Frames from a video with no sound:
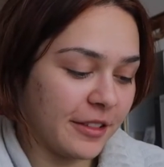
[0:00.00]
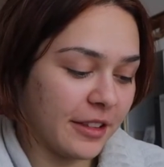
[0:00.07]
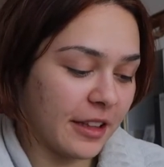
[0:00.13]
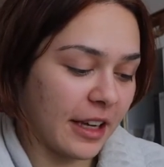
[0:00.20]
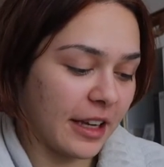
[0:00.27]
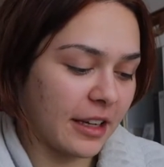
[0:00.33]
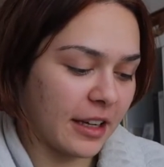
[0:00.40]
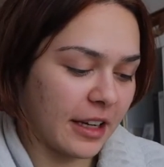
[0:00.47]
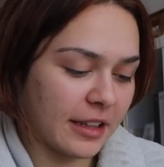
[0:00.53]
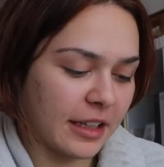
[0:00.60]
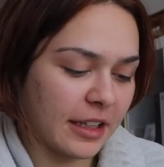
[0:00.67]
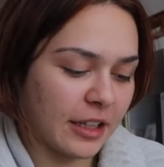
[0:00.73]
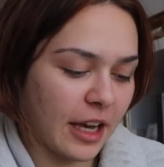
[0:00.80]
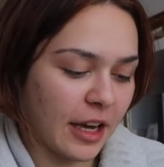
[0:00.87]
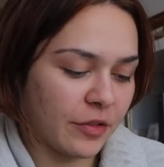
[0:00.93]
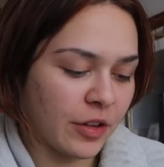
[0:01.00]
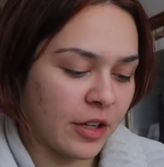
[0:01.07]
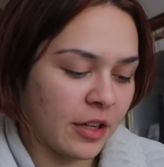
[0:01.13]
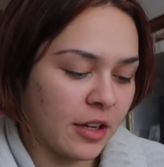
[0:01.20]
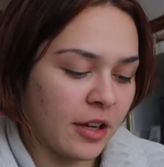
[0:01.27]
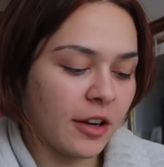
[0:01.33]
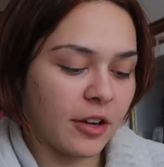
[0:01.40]
Like, I think you have
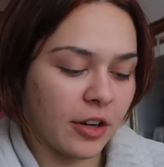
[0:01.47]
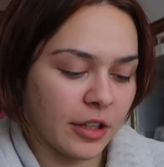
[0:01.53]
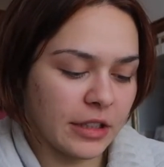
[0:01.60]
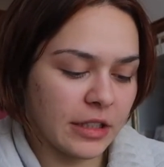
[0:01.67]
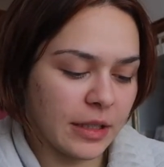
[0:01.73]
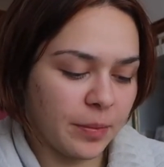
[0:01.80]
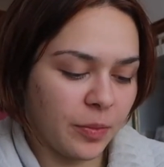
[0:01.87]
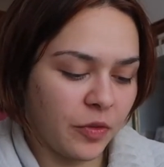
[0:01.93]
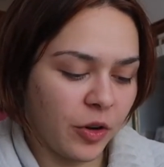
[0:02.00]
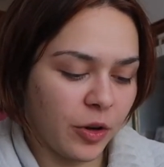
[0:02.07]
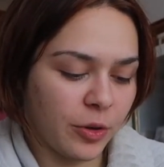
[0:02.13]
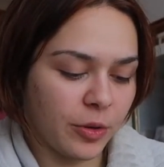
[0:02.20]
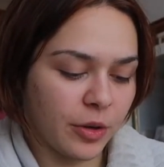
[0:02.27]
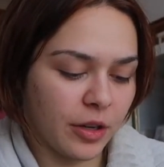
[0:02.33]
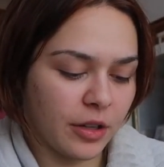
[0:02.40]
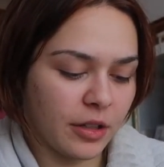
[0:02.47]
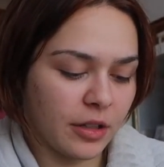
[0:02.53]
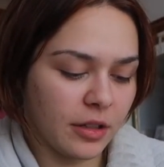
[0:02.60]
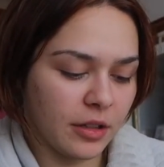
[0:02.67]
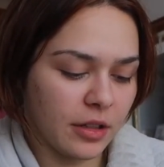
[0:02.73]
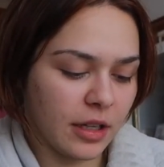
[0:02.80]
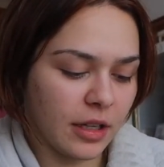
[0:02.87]
a concept photo card
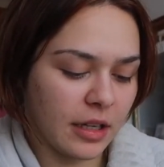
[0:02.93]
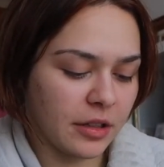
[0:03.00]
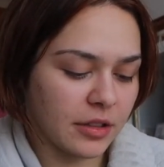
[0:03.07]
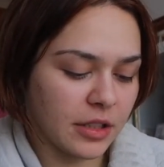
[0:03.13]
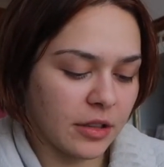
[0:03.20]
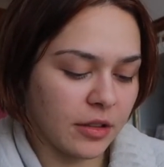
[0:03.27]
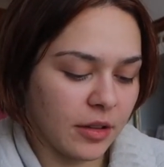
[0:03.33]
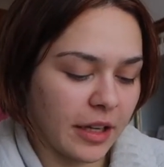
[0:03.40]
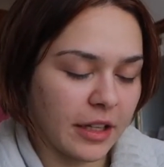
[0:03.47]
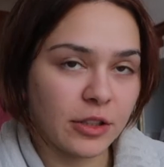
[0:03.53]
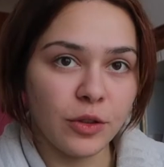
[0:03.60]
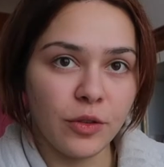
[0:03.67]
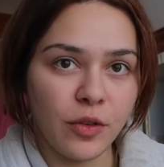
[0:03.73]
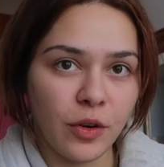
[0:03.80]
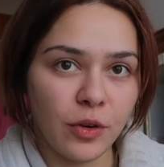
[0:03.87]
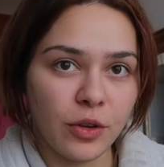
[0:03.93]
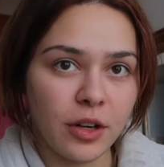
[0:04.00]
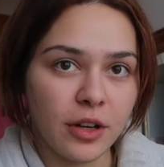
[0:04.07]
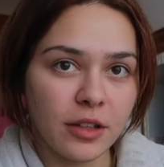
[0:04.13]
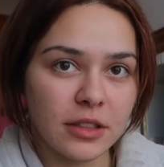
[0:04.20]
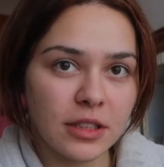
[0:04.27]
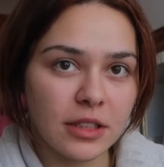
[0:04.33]
and also like two photo
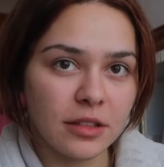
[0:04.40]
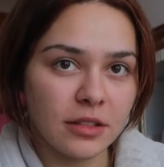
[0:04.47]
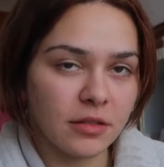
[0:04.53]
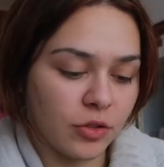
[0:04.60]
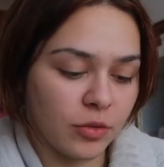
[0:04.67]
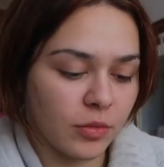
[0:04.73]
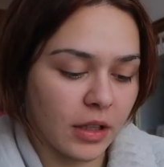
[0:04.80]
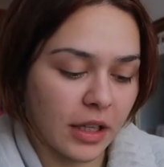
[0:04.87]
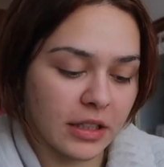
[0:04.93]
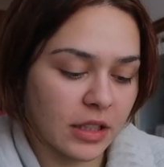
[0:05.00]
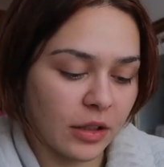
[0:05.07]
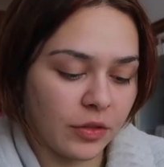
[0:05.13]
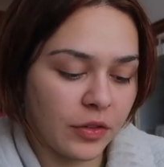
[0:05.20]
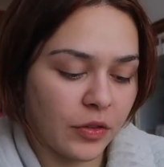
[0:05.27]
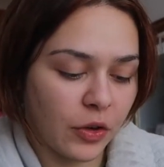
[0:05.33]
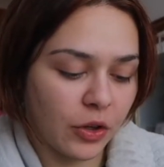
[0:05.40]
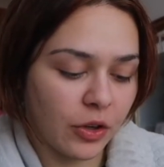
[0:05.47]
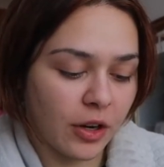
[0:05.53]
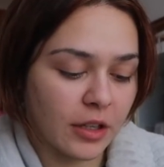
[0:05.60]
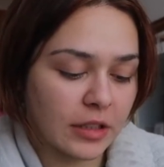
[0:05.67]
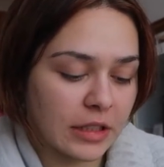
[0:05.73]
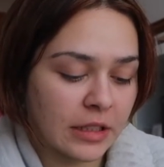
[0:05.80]
cards. No, like selfie photo
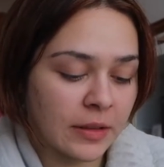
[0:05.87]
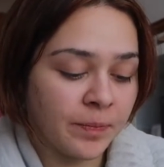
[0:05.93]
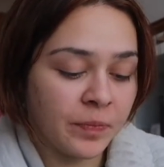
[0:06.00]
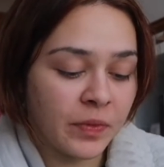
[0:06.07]
cards.